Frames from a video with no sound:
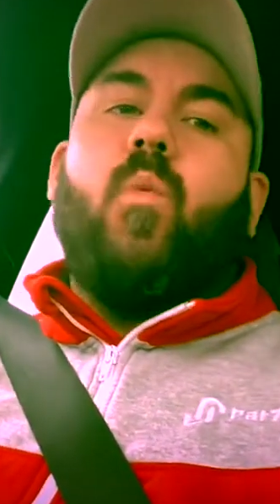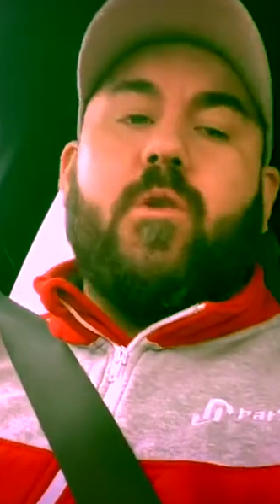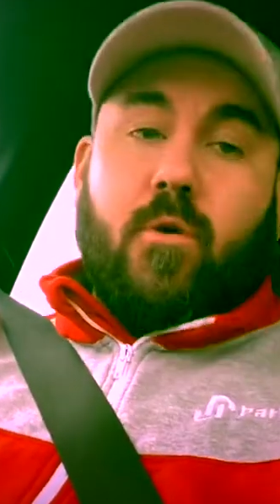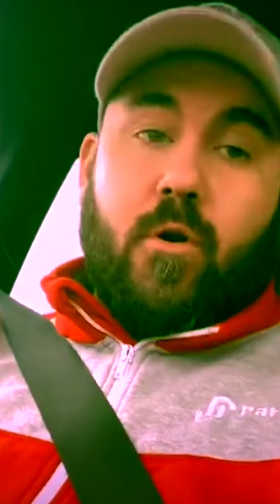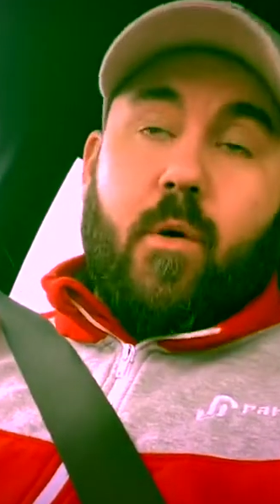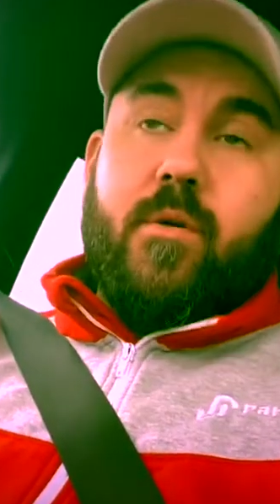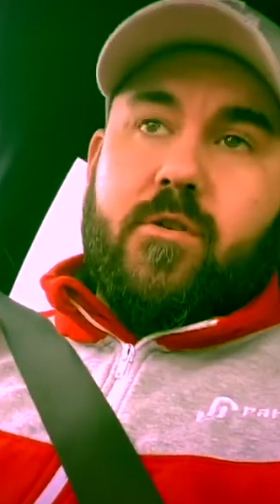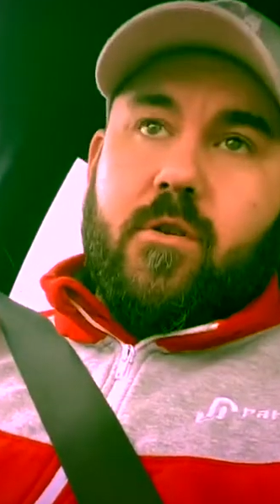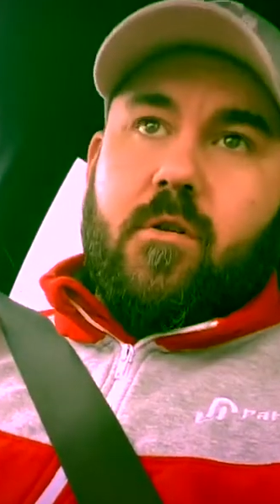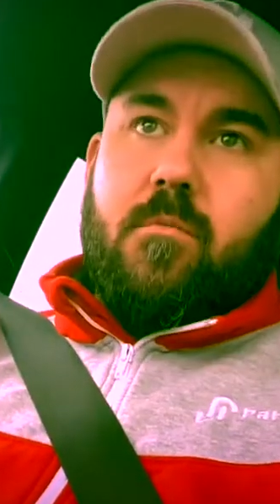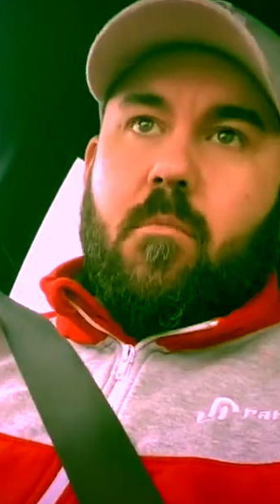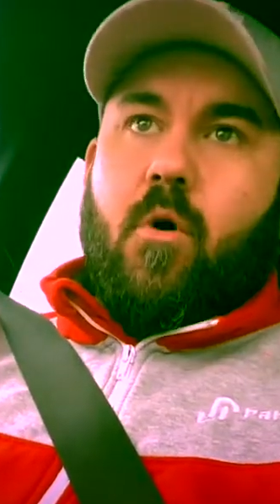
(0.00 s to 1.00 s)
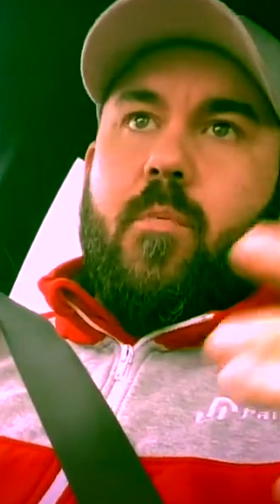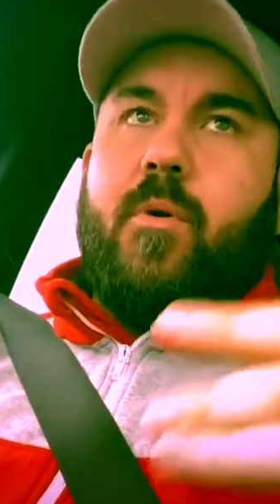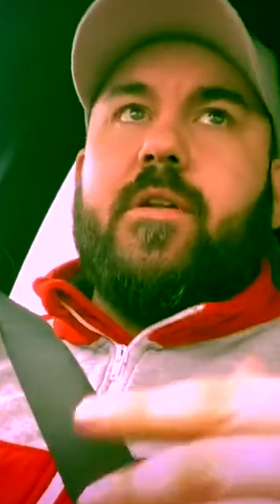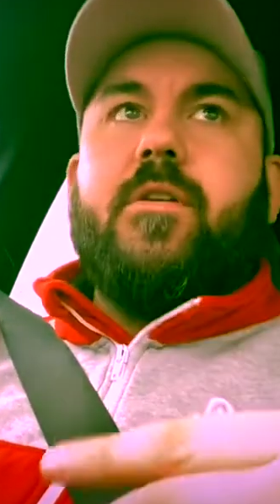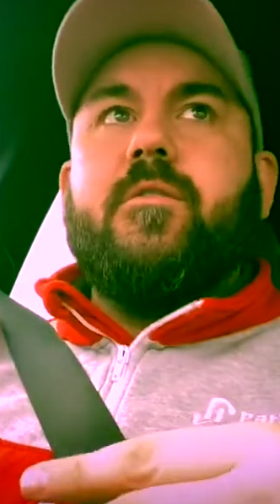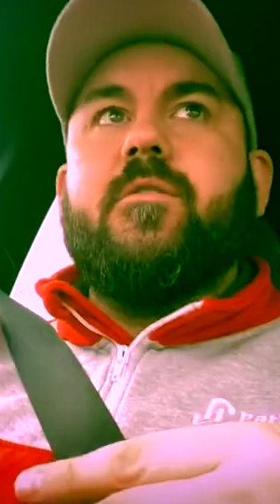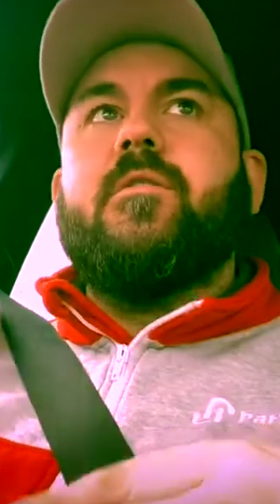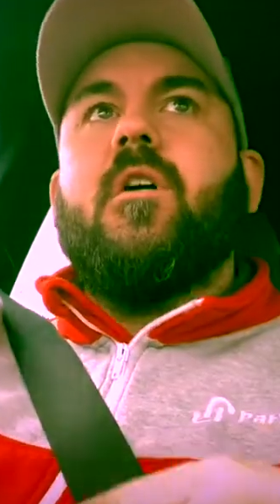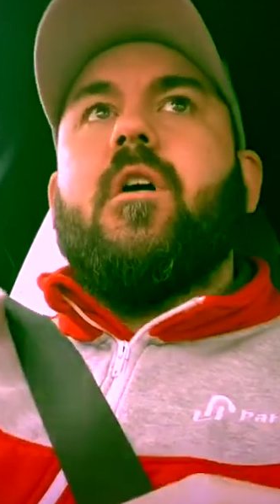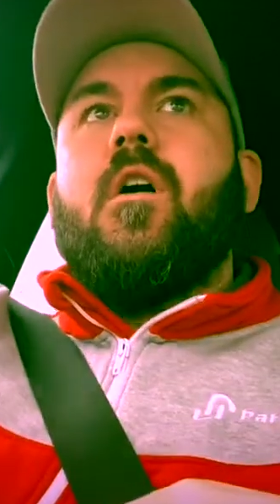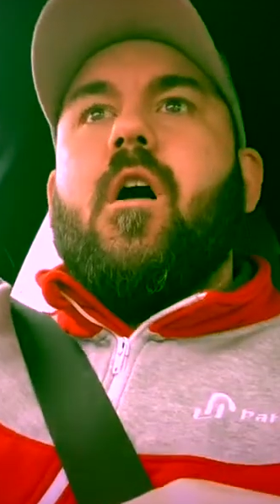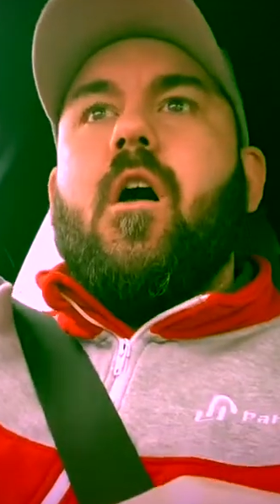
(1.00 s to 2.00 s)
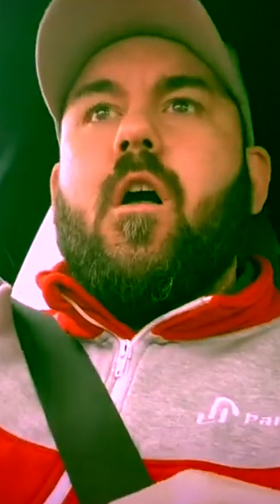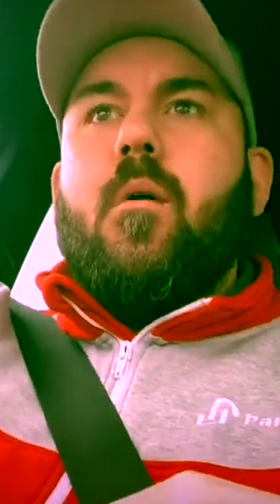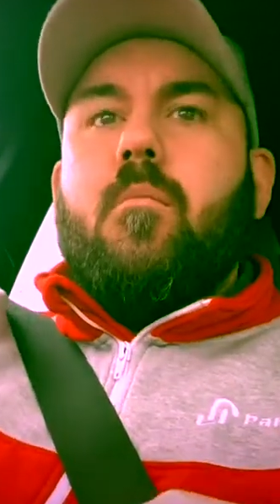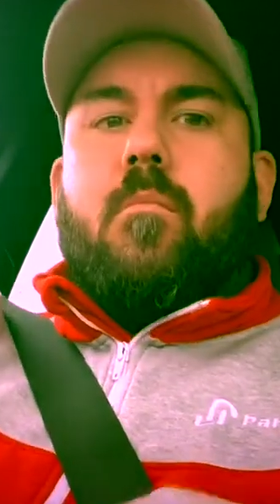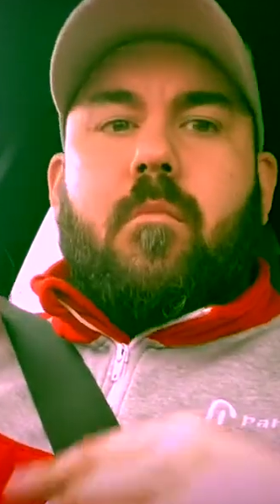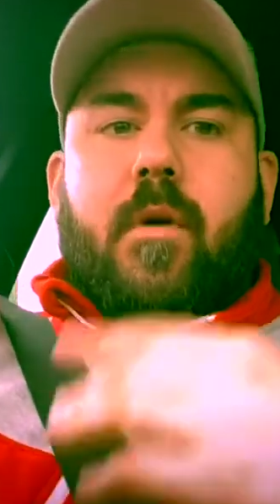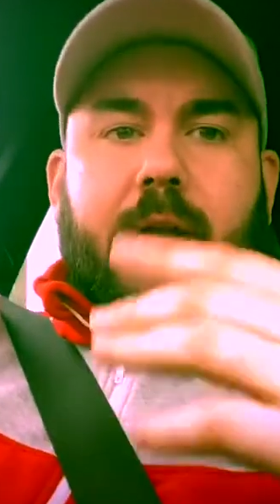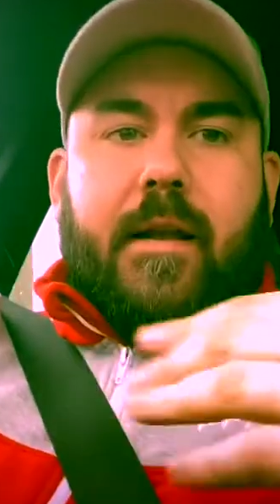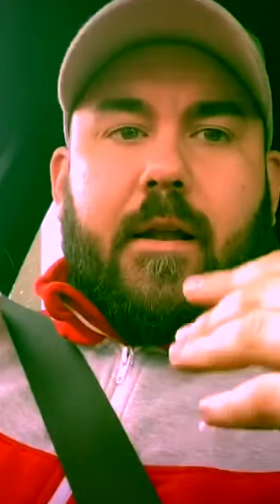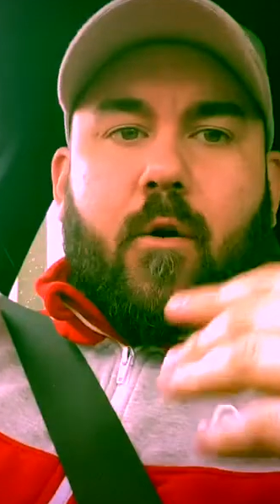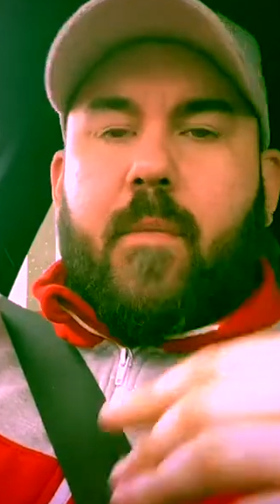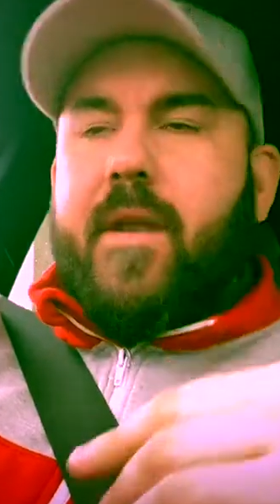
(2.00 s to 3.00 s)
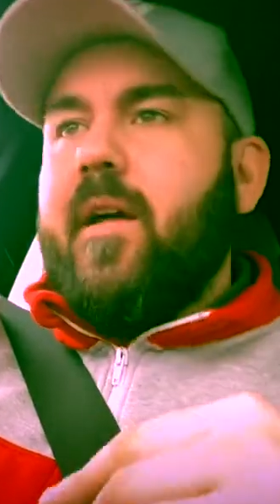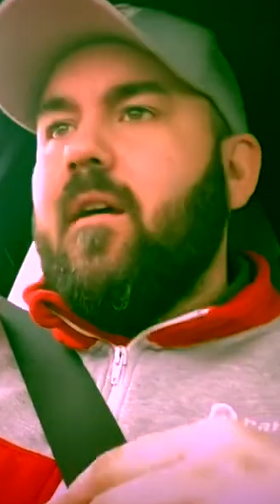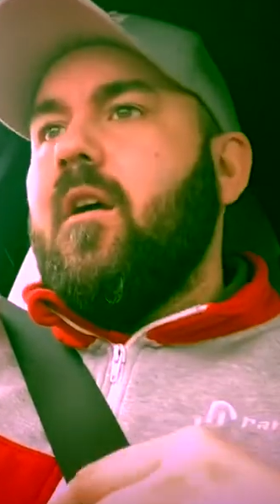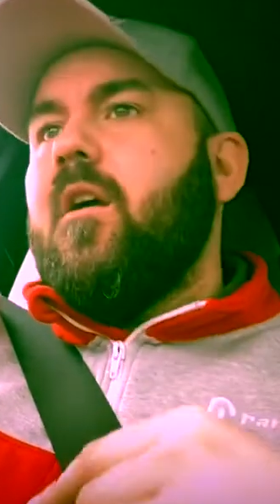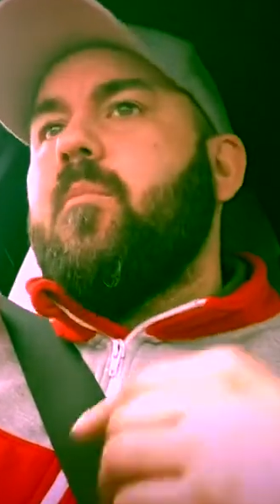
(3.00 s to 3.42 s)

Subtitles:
which I'll go into my opinions in a little minute.